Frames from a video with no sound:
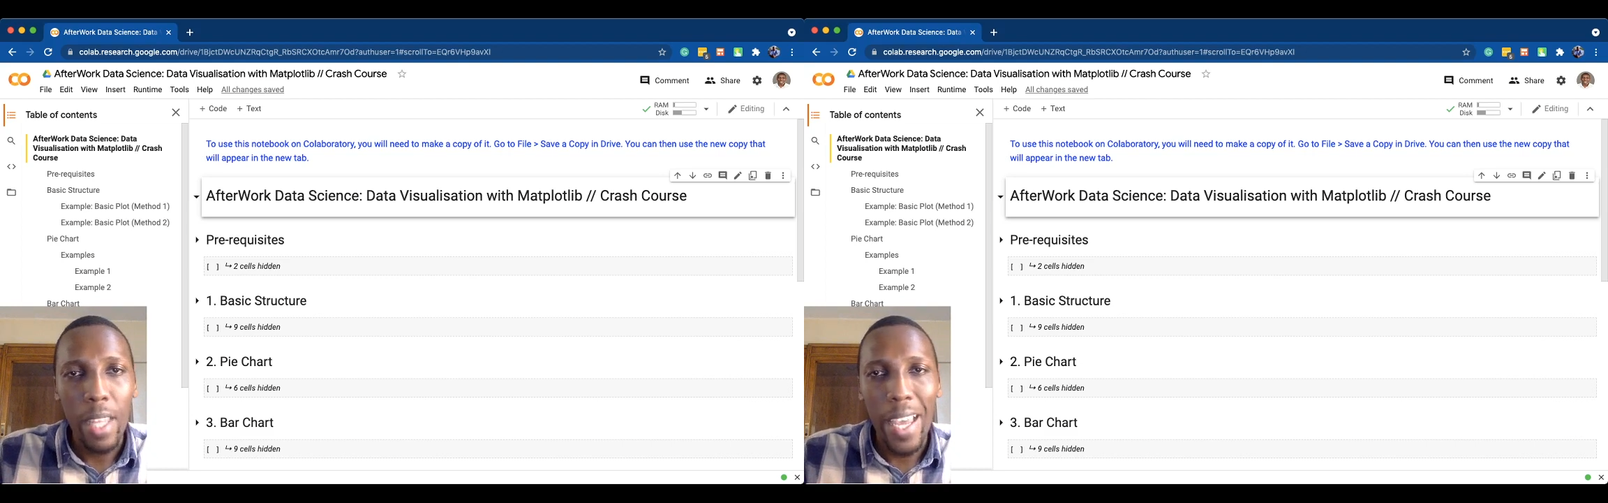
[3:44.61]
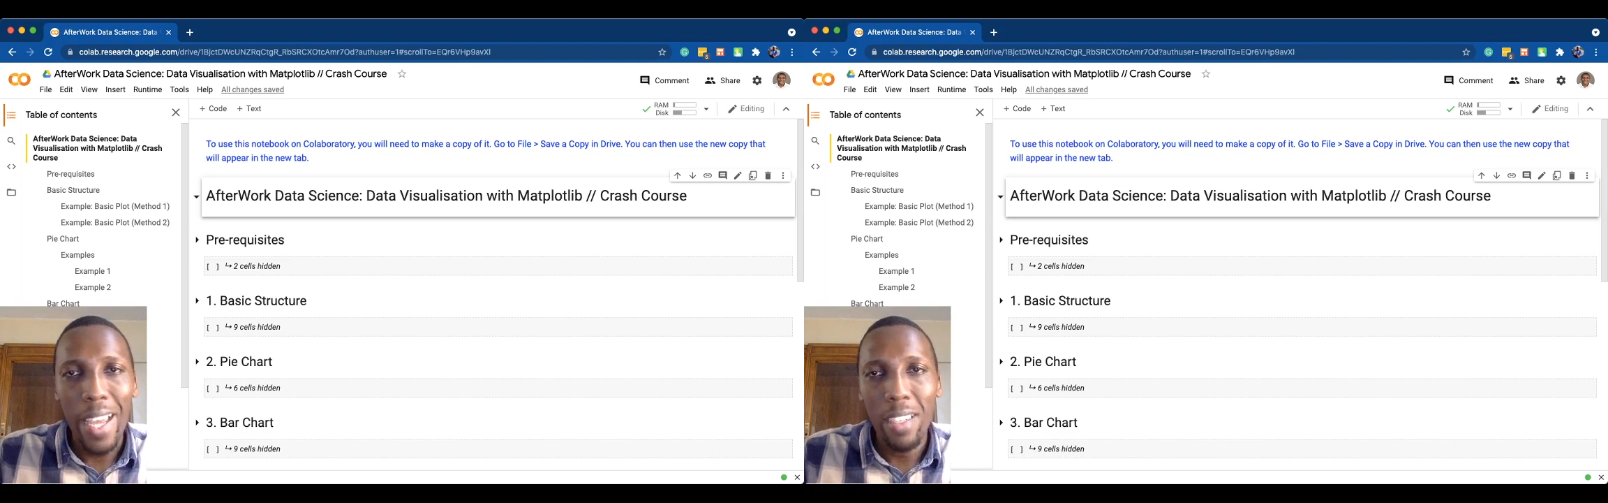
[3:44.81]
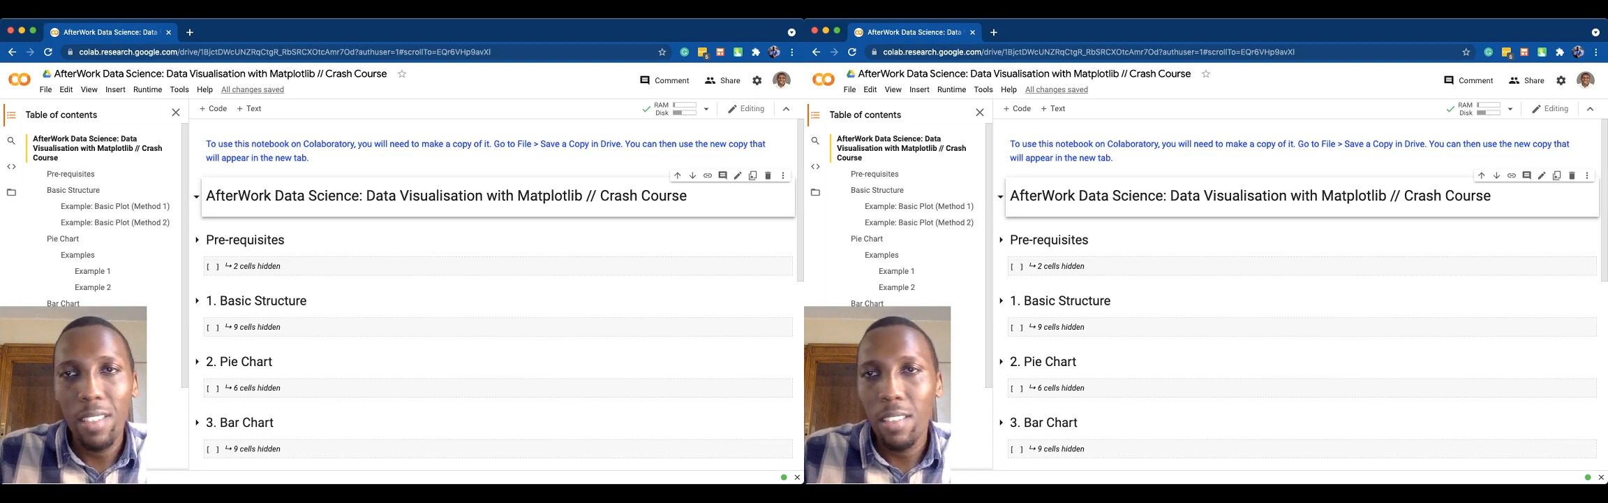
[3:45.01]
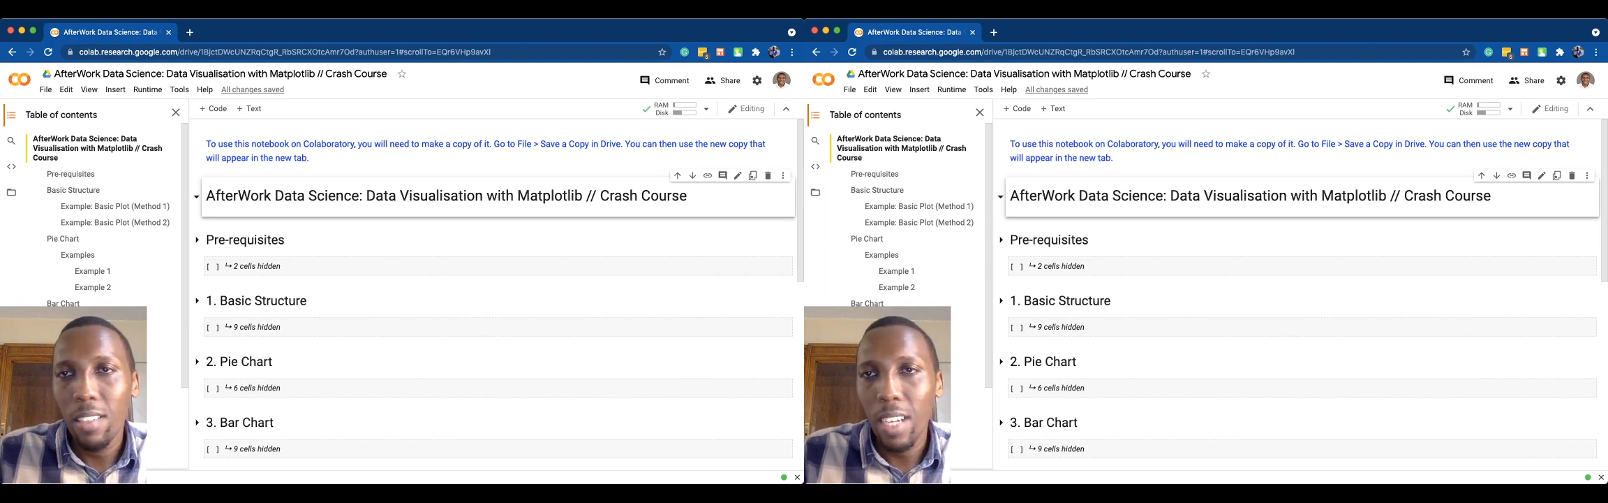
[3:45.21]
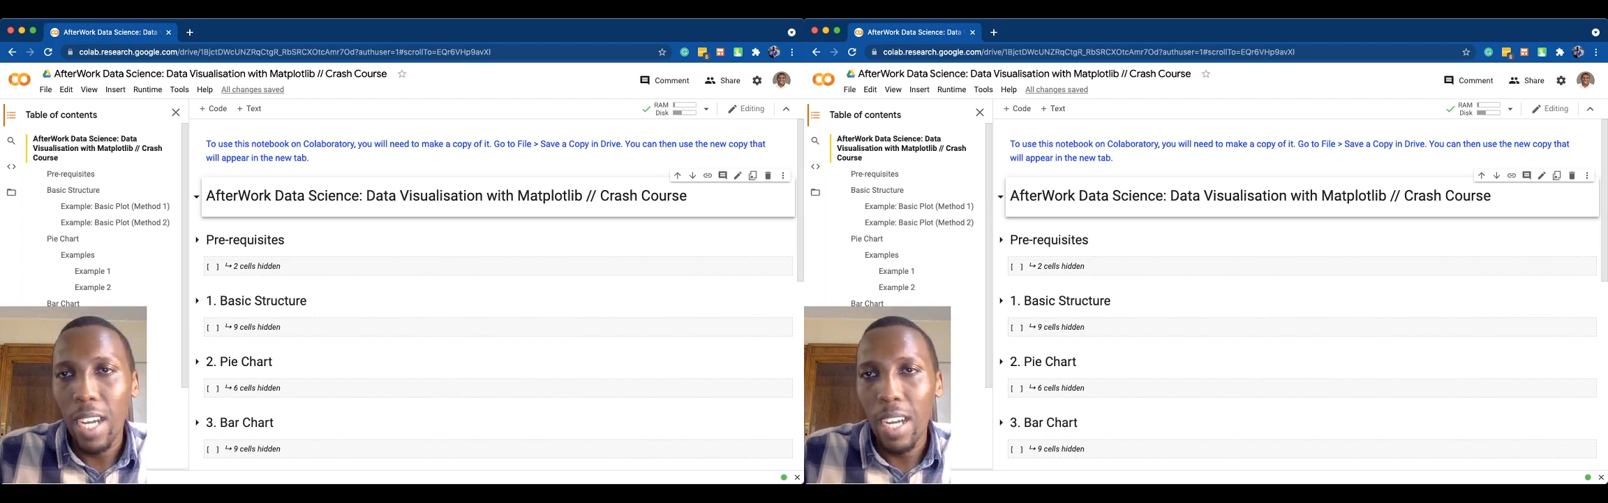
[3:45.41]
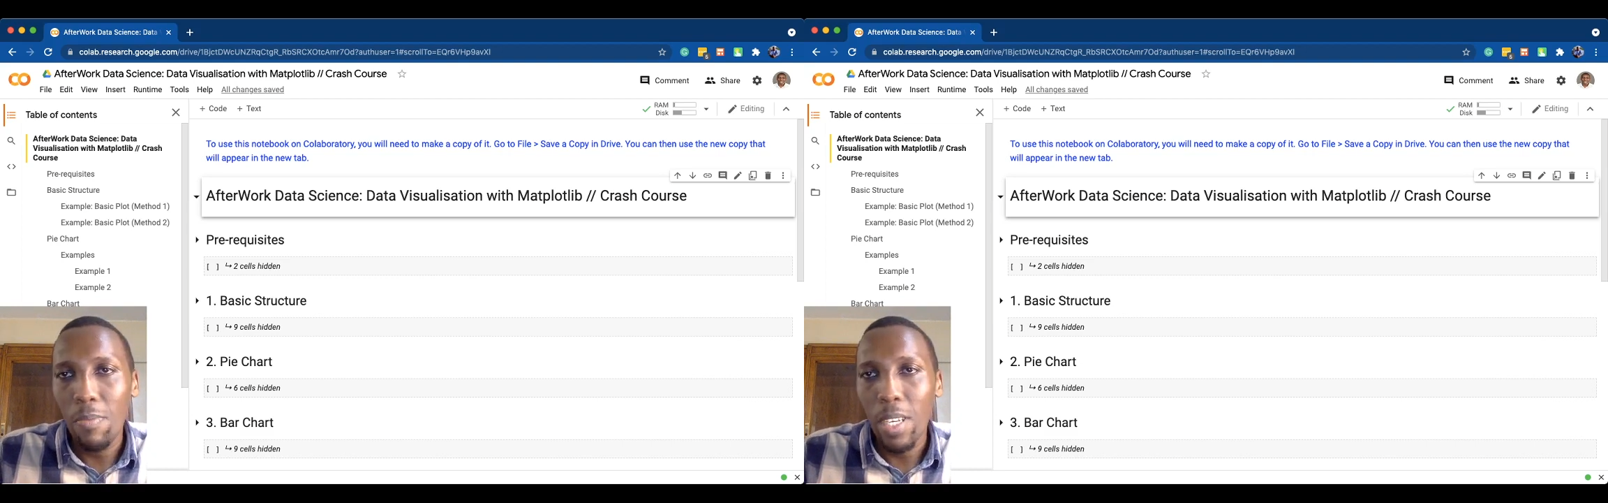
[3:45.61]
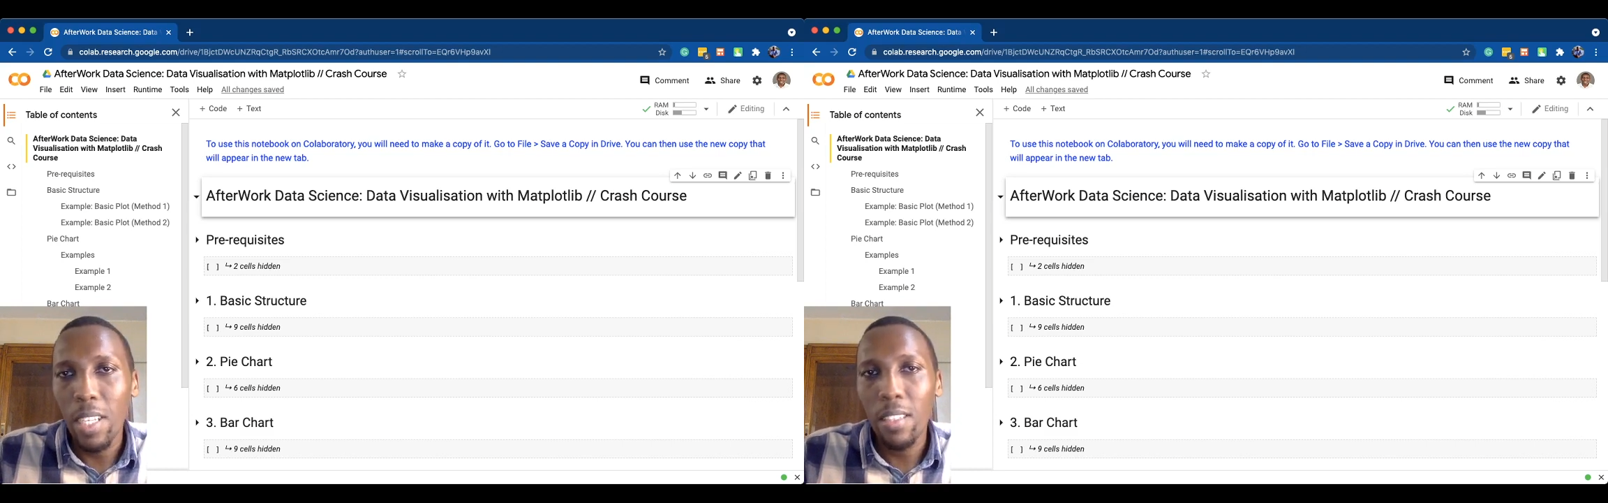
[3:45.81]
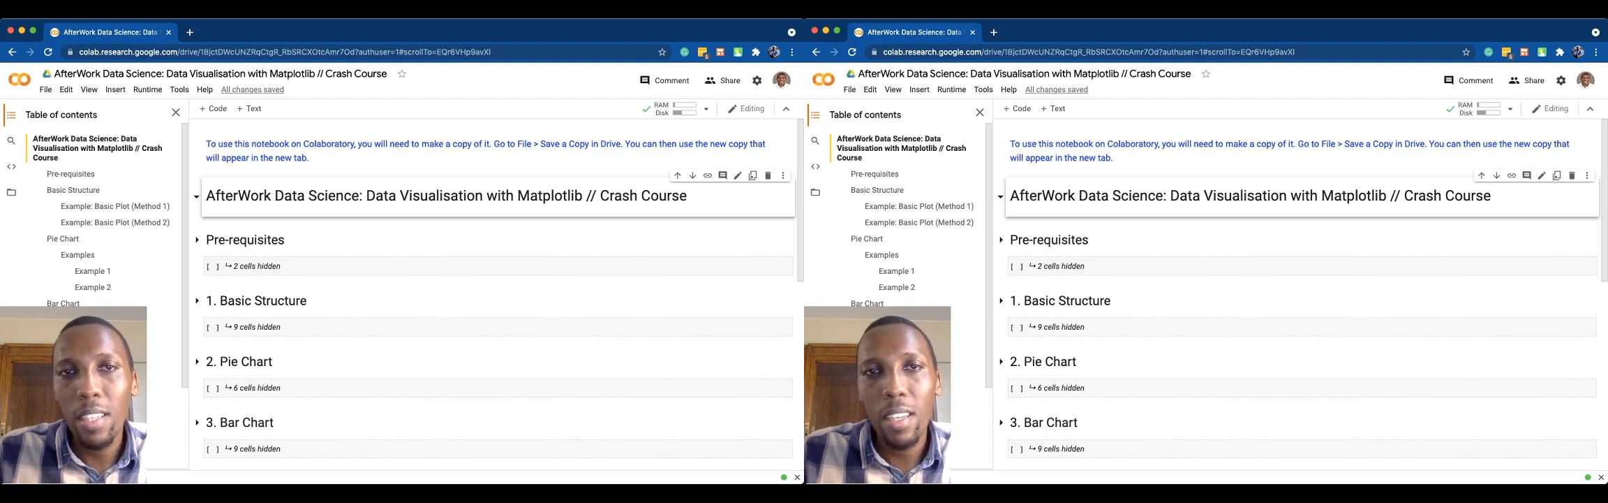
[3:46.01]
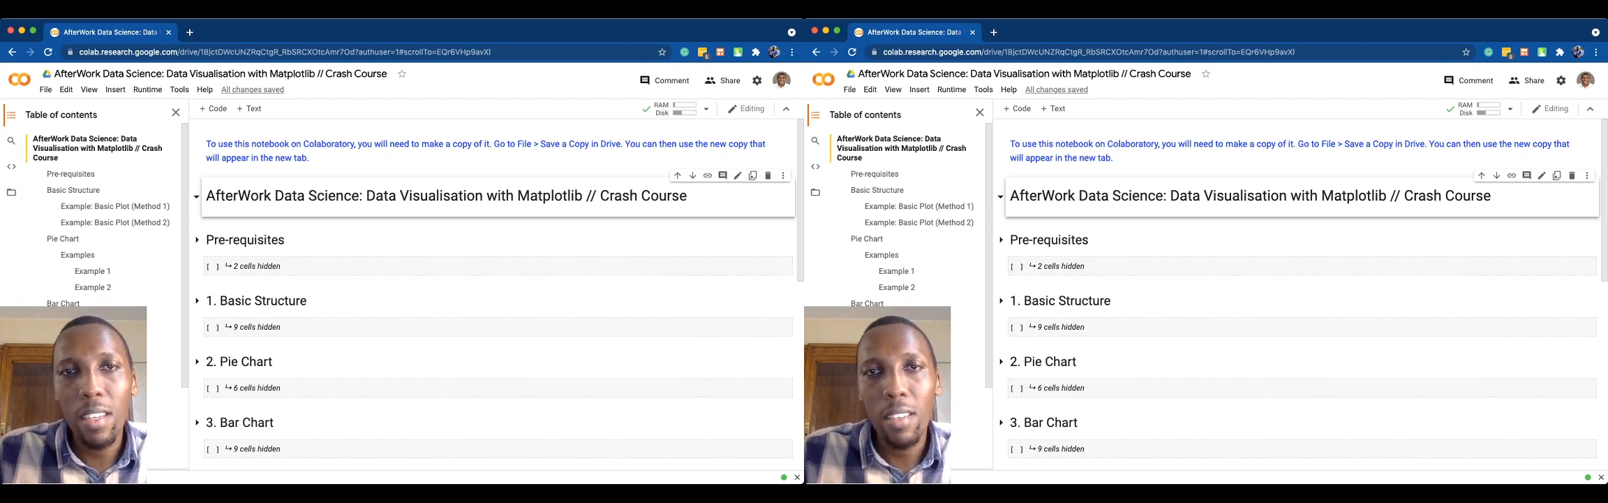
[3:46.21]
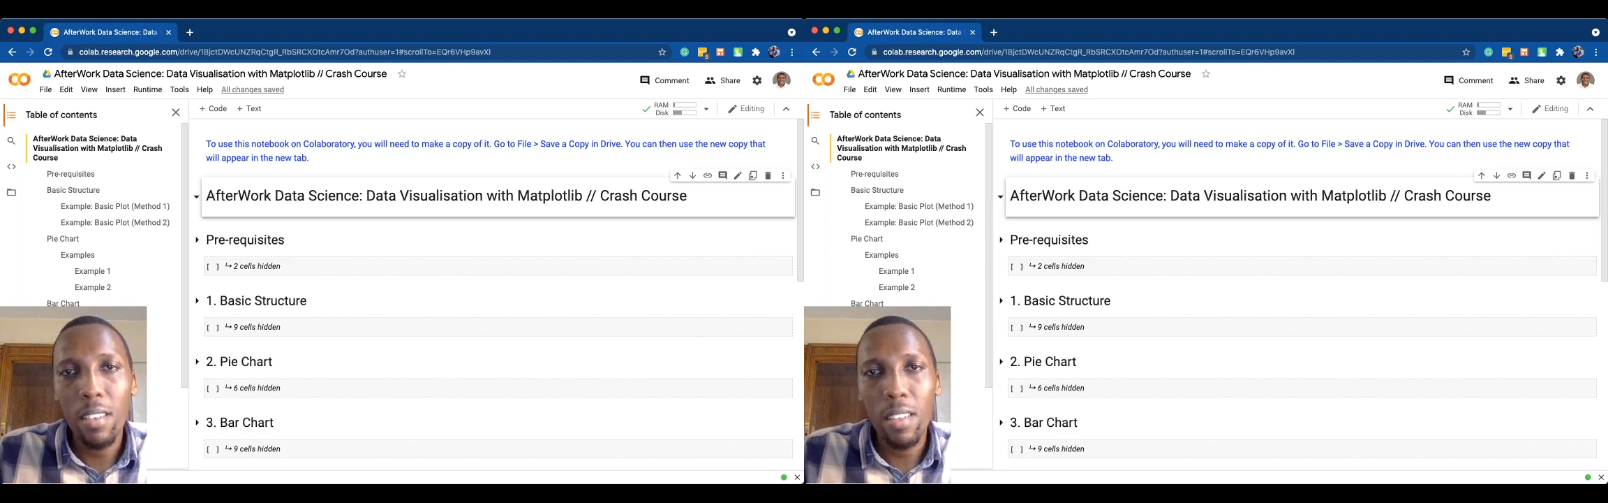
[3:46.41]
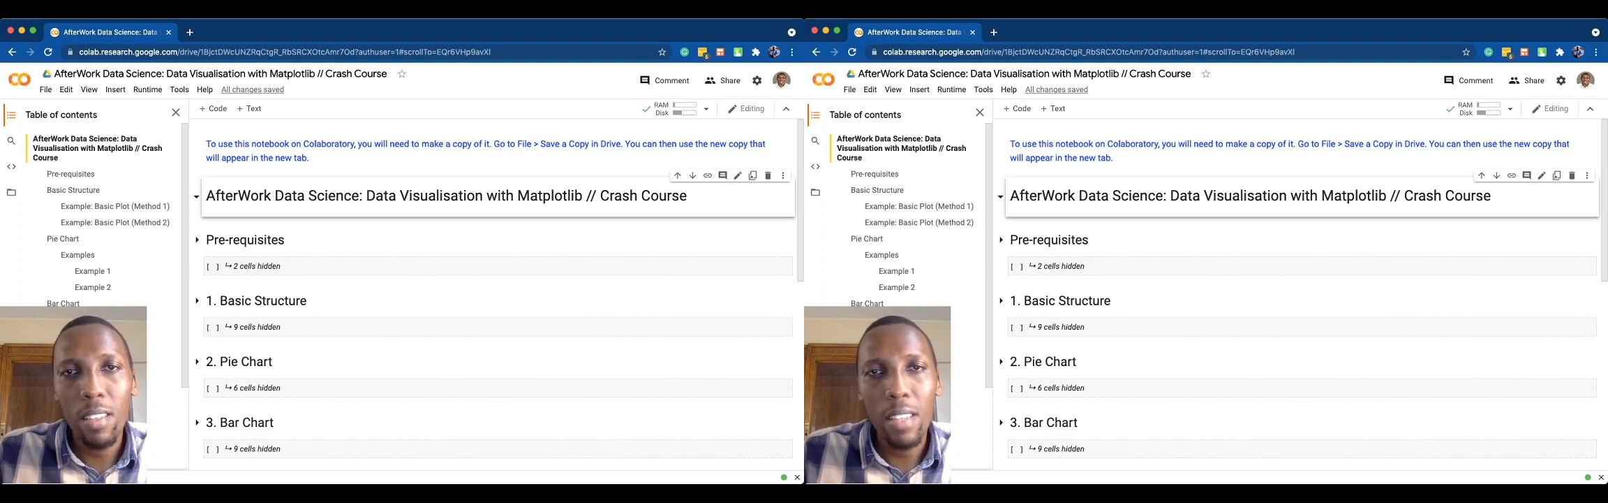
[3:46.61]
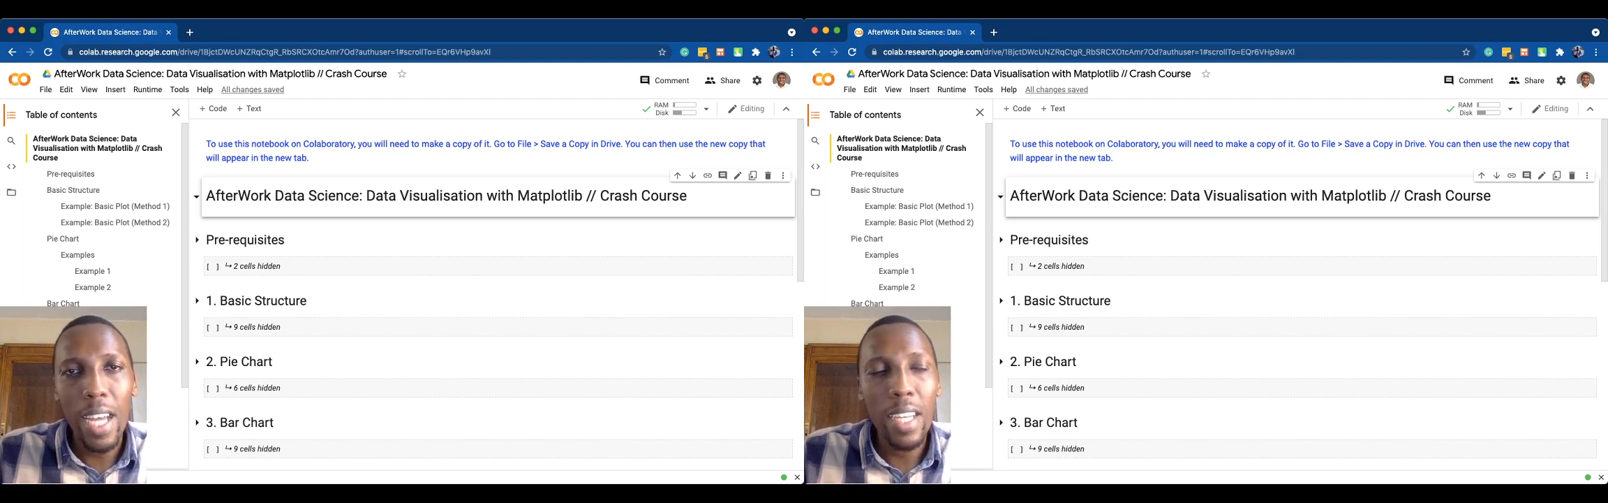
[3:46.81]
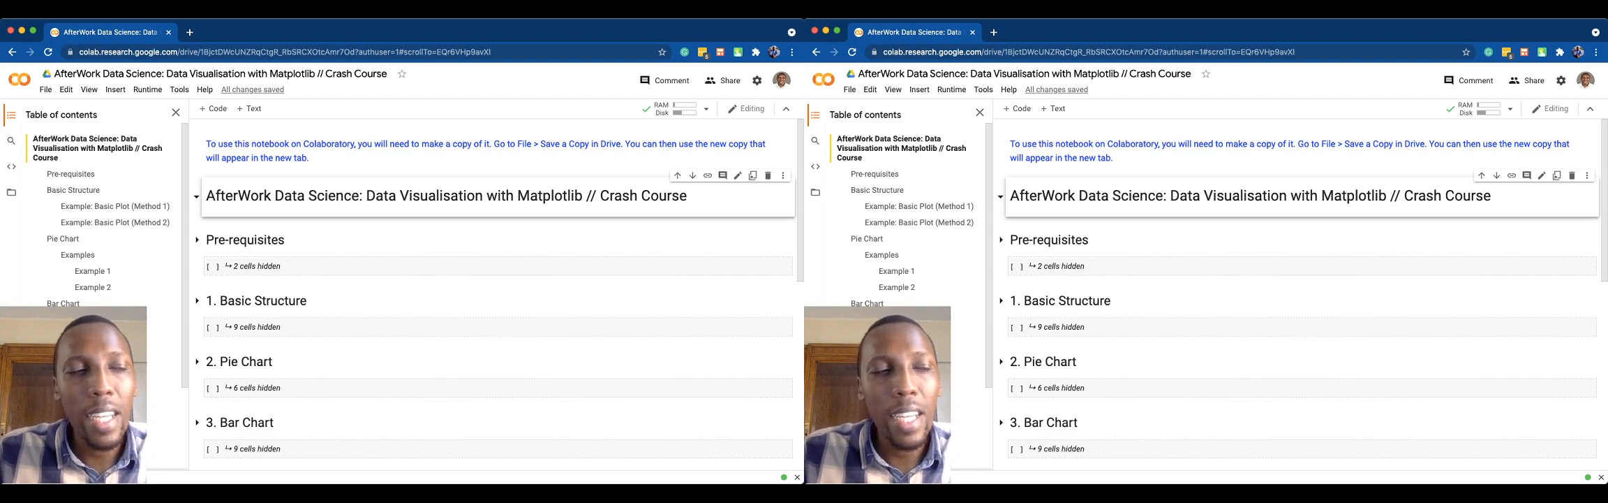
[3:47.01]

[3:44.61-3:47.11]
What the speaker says: It's that